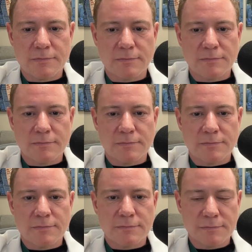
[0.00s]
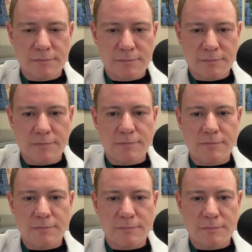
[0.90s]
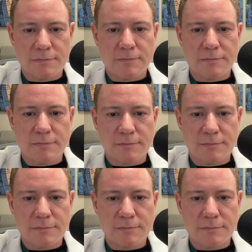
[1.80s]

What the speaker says: (silent)